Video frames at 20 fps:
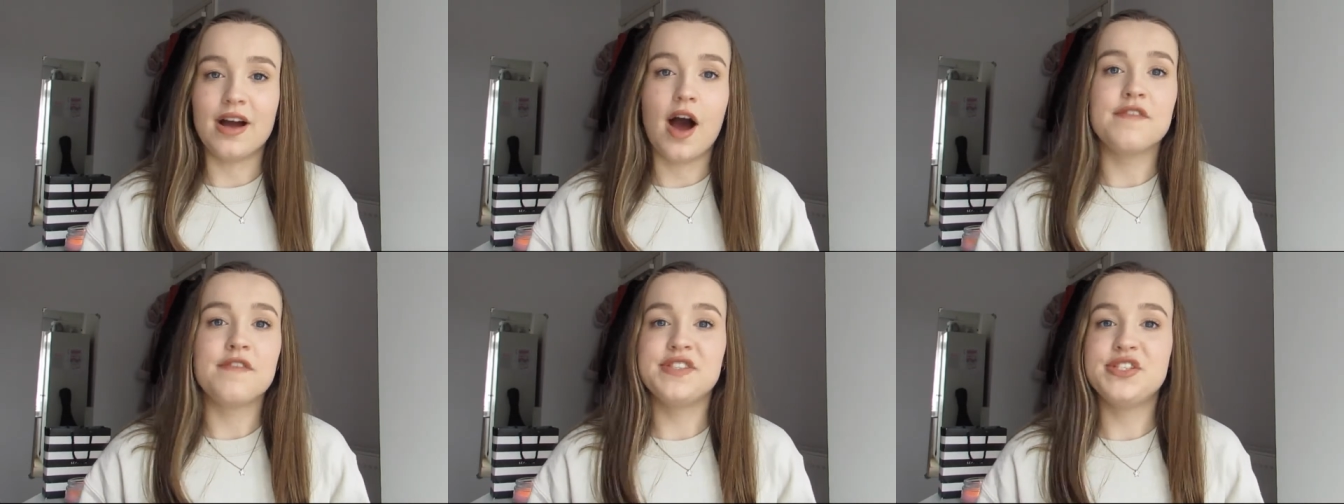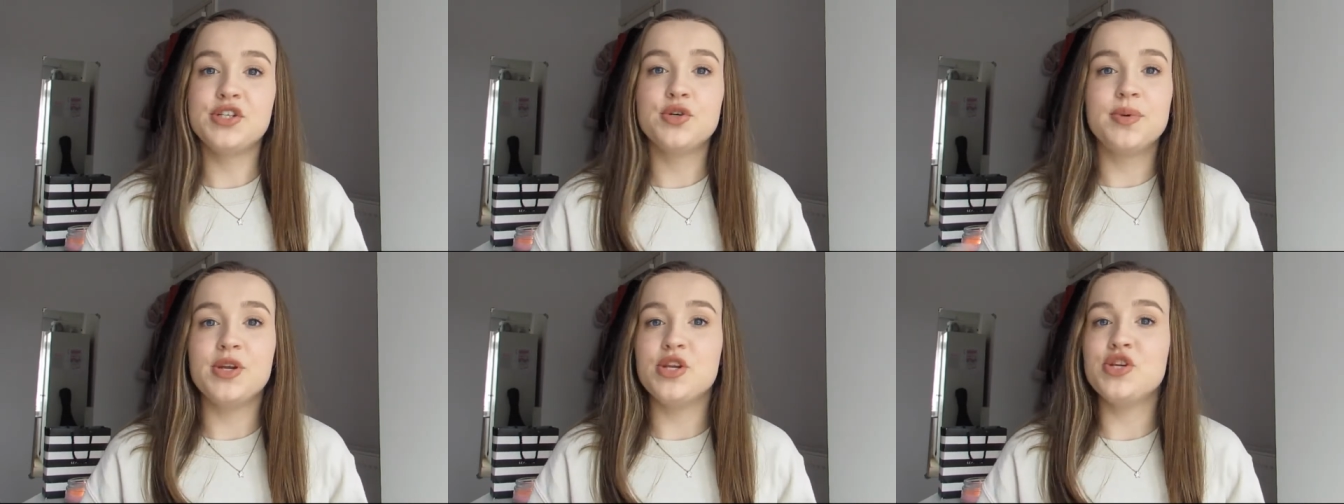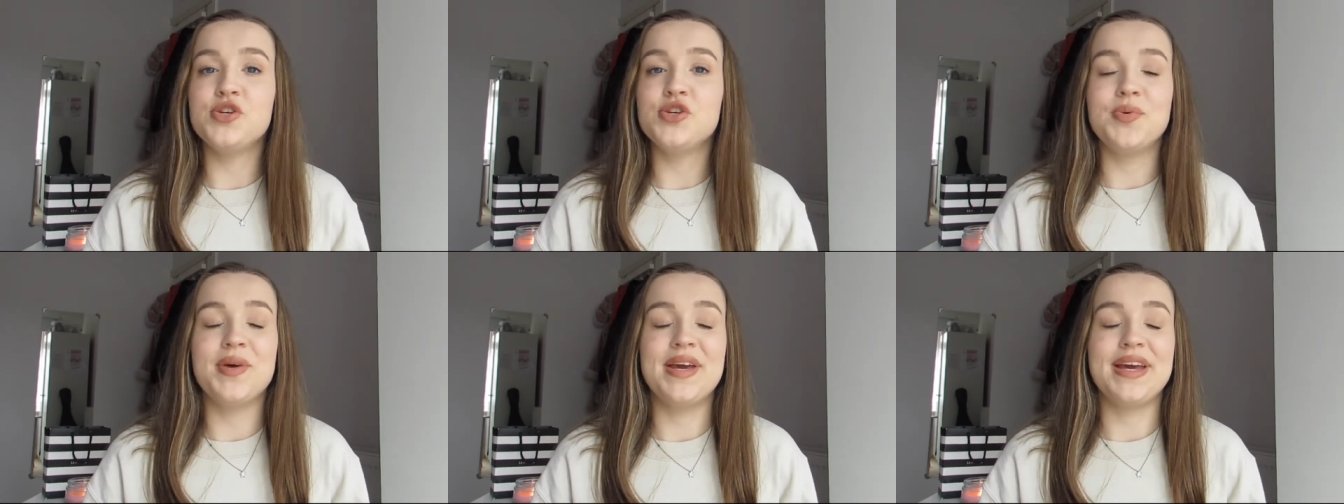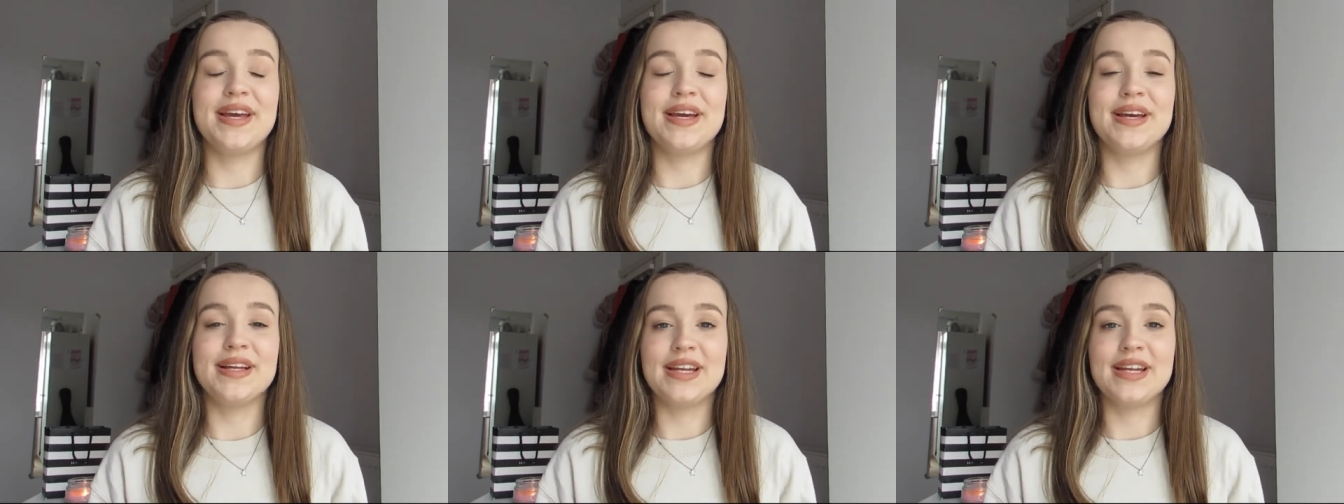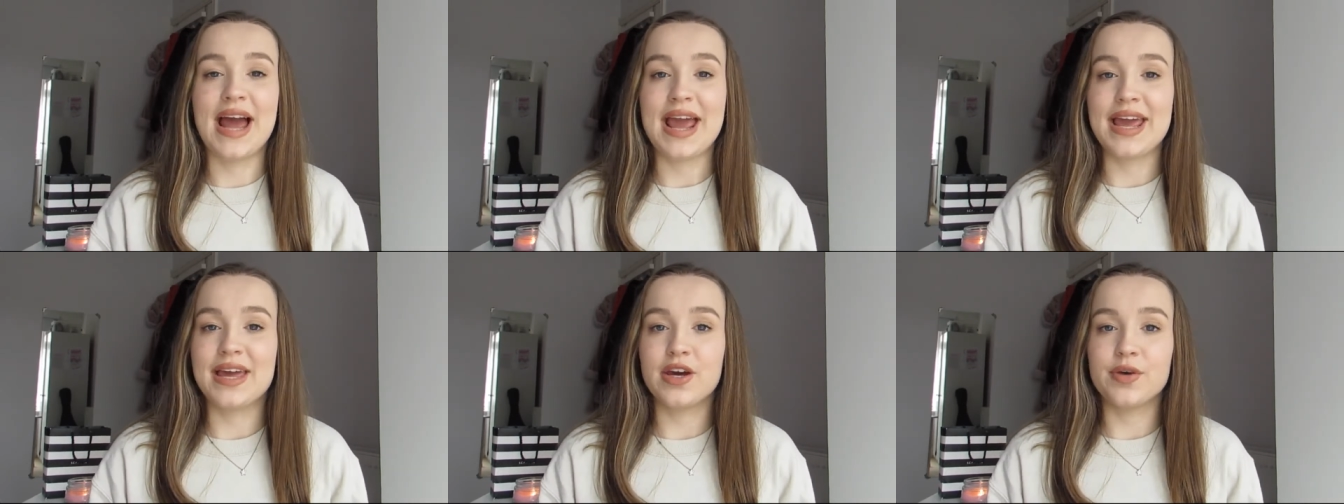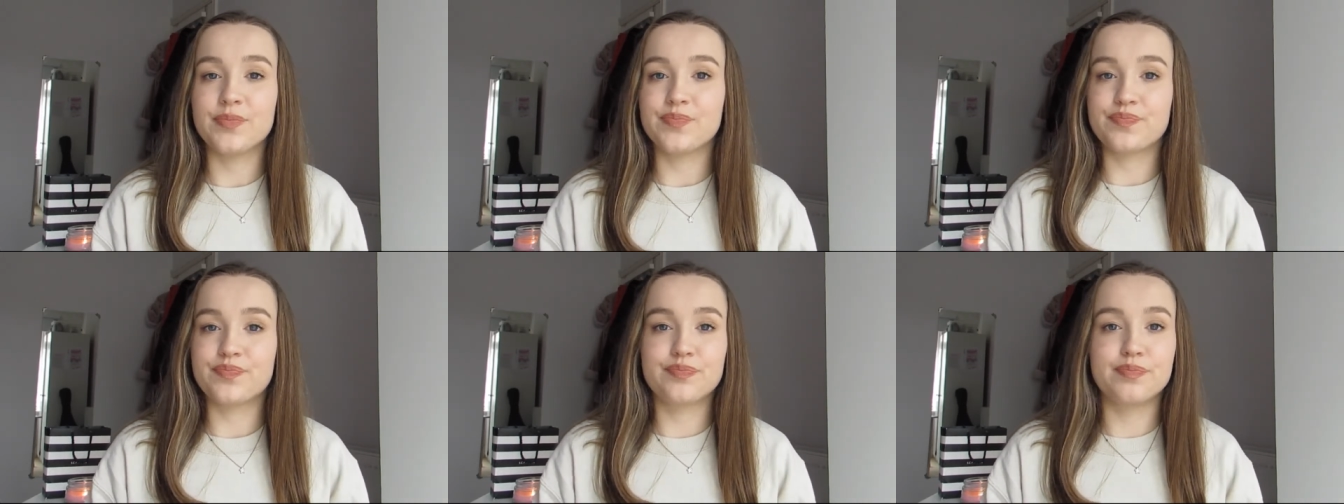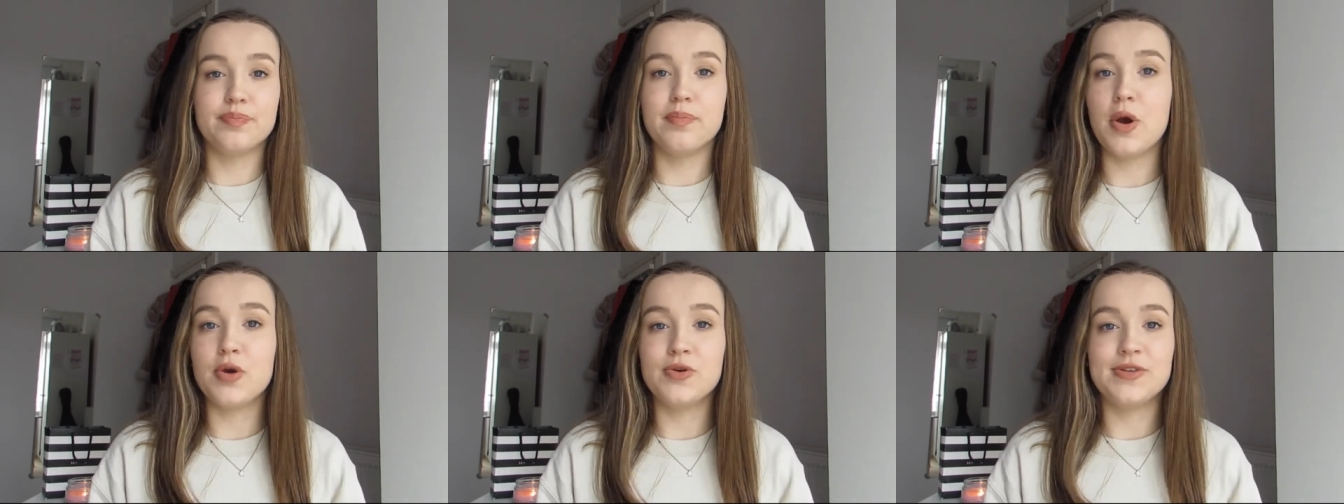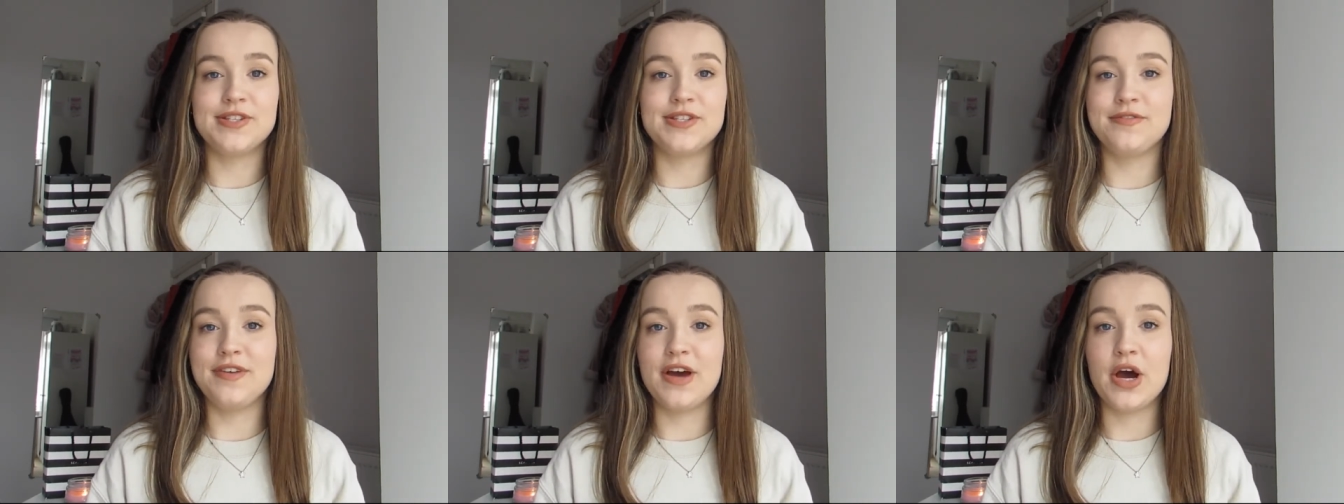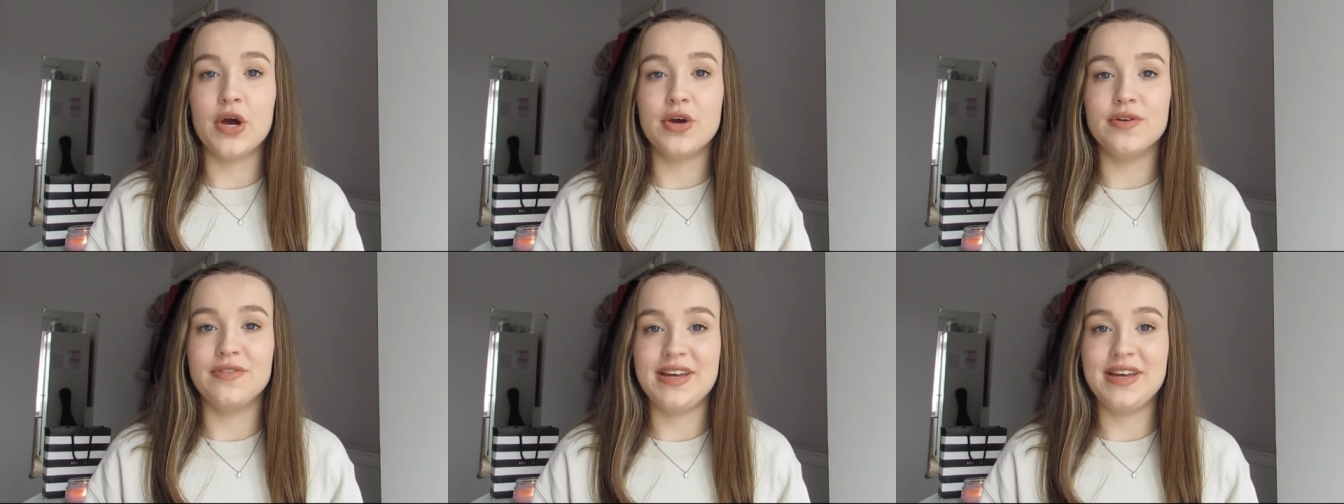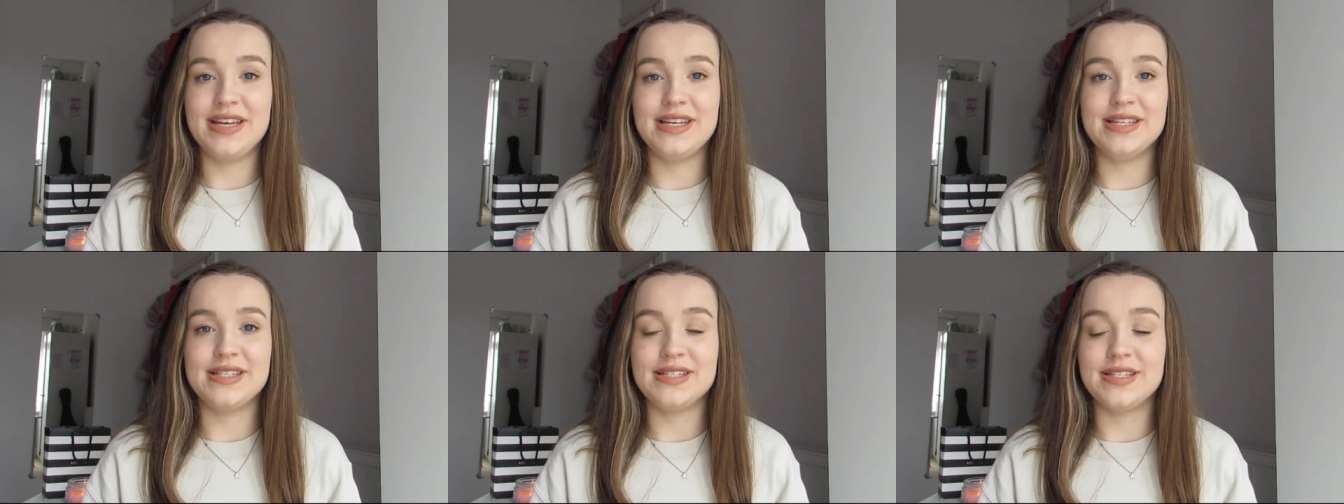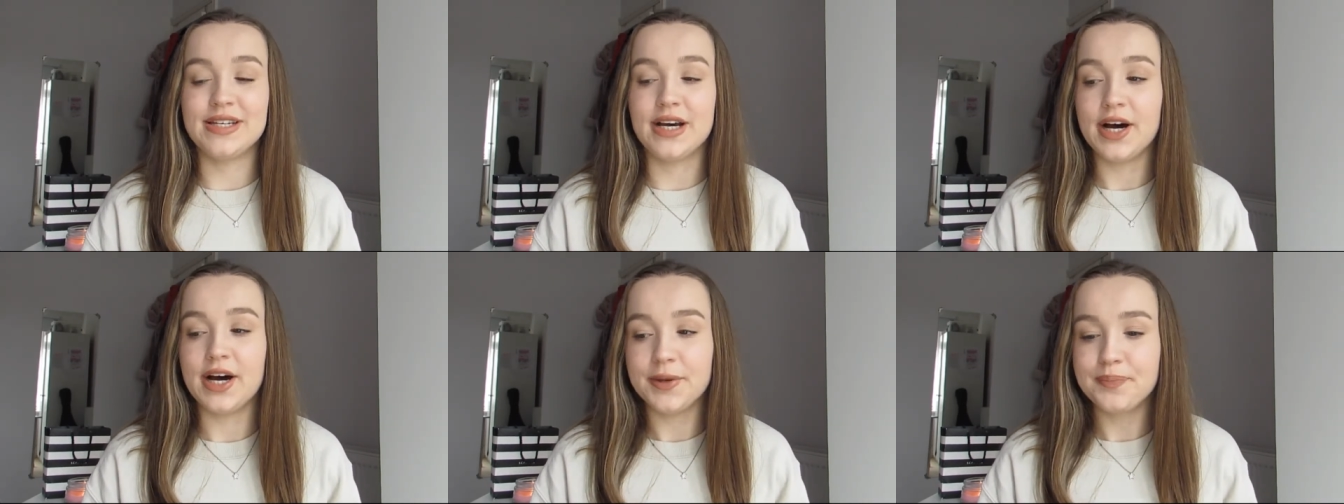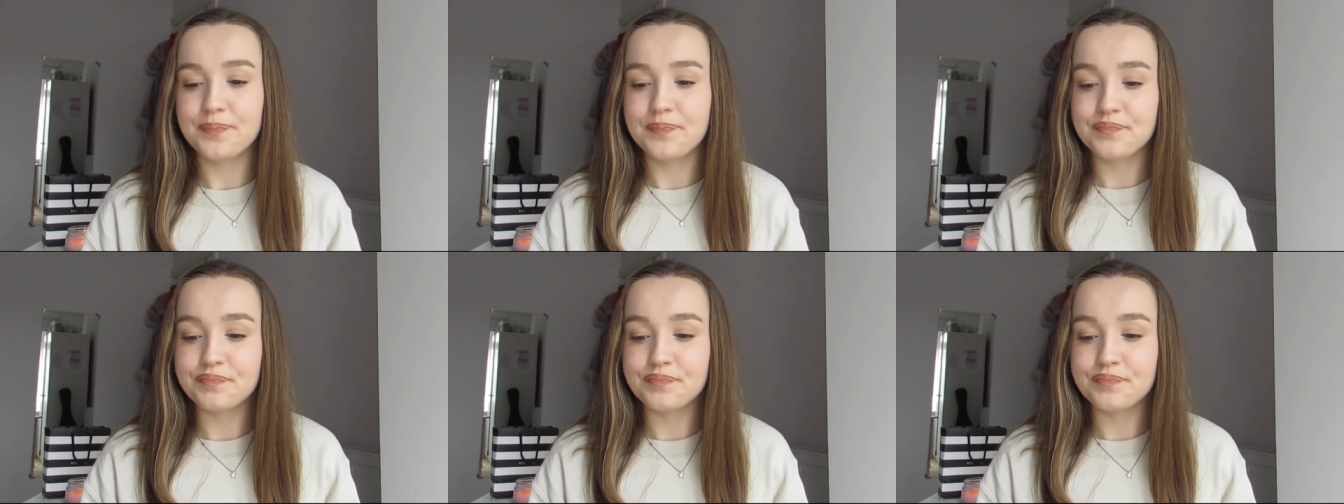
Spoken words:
I've still been doing like most of it over Easter.